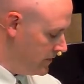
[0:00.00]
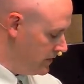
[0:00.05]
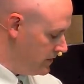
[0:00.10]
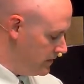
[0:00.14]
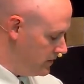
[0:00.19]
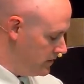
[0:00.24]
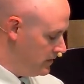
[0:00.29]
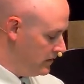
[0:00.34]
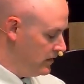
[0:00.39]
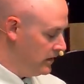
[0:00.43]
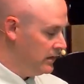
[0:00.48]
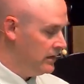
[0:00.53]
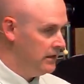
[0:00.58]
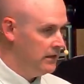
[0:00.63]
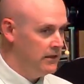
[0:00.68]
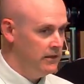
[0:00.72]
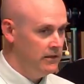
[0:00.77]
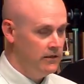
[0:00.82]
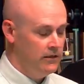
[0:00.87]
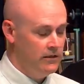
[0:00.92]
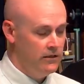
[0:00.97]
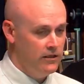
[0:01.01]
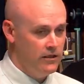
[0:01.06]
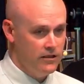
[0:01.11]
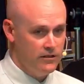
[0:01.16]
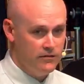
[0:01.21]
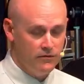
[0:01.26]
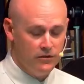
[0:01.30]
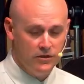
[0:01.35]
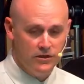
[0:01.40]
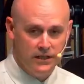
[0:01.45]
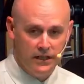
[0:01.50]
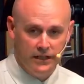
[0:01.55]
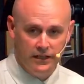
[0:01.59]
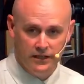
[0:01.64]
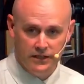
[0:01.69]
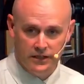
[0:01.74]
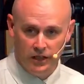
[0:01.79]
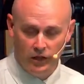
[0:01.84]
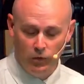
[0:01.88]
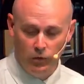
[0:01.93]
This is, as far as
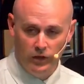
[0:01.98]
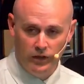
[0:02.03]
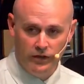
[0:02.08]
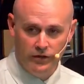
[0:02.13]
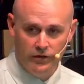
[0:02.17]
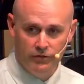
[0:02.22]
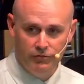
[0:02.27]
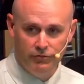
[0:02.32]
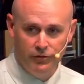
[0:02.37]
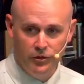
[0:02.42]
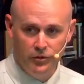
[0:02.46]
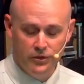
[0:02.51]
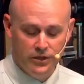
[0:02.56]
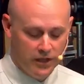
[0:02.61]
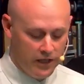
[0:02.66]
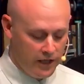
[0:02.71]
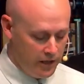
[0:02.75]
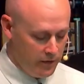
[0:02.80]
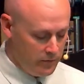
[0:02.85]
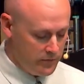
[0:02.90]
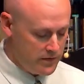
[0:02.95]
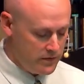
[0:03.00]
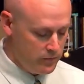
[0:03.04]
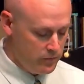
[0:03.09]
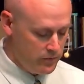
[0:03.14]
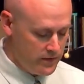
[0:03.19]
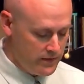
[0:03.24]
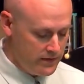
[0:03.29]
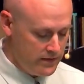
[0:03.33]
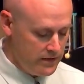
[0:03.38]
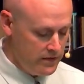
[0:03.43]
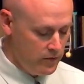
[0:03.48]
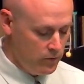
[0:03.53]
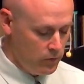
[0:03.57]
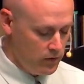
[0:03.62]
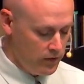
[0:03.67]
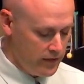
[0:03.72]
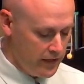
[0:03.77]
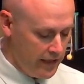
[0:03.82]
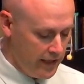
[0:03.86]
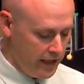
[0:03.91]
I can tell, one of the few times we see
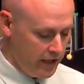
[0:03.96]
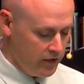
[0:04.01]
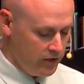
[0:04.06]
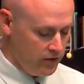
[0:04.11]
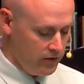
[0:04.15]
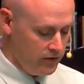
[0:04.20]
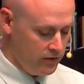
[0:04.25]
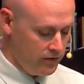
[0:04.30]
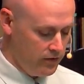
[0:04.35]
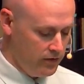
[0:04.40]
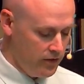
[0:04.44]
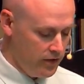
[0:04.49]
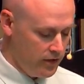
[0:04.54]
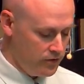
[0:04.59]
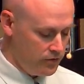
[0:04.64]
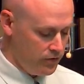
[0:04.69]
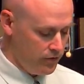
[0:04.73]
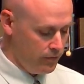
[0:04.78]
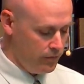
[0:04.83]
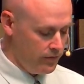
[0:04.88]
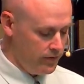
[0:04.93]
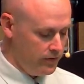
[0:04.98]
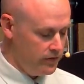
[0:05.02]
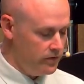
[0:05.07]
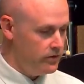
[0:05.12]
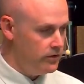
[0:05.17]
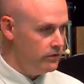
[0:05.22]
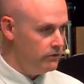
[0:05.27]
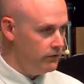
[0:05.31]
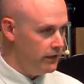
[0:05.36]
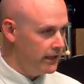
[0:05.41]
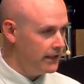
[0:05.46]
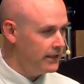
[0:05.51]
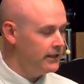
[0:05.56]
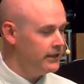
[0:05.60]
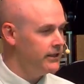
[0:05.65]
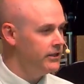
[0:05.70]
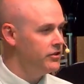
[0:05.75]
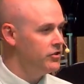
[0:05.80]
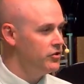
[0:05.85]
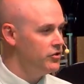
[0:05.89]
the word anger attributed
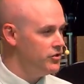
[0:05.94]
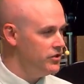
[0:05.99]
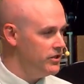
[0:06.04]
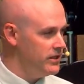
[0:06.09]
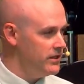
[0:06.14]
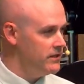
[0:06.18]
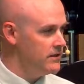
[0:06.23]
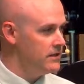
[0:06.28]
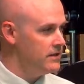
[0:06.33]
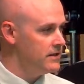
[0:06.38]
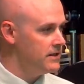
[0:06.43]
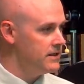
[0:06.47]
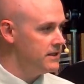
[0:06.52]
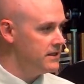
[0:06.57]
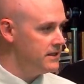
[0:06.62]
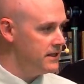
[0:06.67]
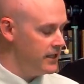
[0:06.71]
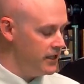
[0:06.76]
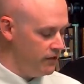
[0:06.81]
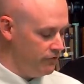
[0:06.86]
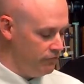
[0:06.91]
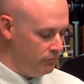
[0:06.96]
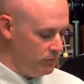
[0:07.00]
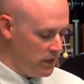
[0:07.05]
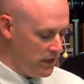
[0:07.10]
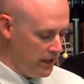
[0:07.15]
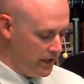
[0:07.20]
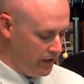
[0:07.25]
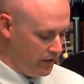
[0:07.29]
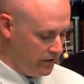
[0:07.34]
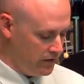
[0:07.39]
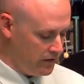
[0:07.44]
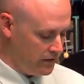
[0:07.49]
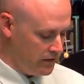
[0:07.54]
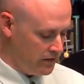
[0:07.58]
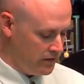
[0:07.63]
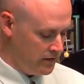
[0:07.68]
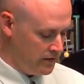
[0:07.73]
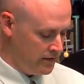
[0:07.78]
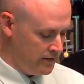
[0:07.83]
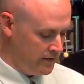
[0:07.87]
directly to Jesus' state of mind.
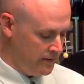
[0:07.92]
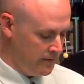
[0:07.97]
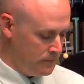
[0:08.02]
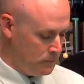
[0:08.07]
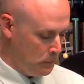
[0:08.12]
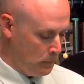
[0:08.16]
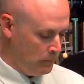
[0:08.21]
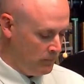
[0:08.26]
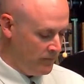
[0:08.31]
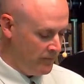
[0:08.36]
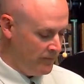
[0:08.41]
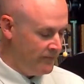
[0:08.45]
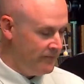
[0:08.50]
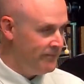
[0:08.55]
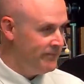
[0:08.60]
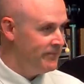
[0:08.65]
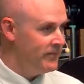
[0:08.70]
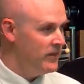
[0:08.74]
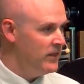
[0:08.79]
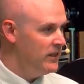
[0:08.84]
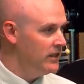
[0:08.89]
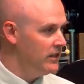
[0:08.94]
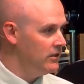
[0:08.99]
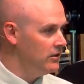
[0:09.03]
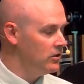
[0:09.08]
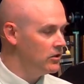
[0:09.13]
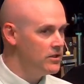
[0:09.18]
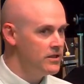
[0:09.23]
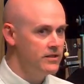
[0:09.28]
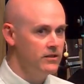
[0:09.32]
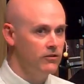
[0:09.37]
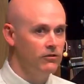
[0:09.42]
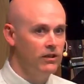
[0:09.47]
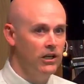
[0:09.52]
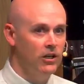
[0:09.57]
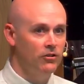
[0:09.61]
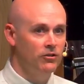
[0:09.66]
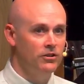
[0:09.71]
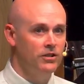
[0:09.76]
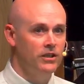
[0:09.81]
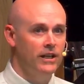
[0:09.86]
He looks
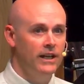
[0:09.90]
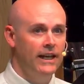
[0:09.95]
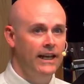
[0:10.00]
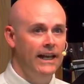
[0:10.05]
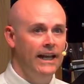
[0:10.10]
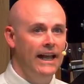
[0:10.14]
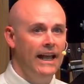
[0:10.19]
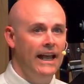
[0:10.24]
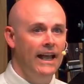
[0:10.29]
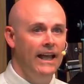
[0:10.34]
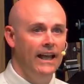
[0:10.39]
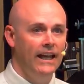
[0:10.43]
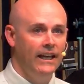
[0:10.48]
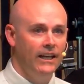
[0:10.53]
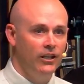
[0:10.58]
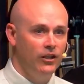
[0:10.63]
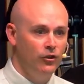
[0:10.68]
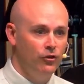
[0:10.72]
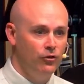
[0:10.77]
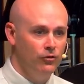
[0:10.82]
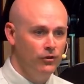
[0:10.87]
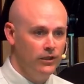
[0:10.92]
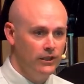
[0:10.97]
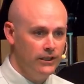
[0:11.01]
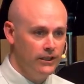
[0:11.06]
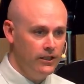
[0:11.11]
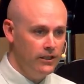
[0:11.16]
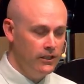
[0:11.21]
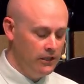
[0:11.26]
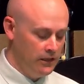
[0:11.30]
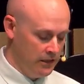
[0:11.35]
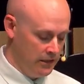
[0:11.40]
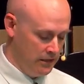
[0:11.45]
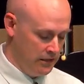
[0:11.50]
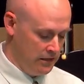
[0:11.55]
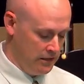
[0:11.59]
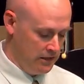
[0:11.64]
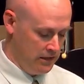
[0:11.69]
around angrily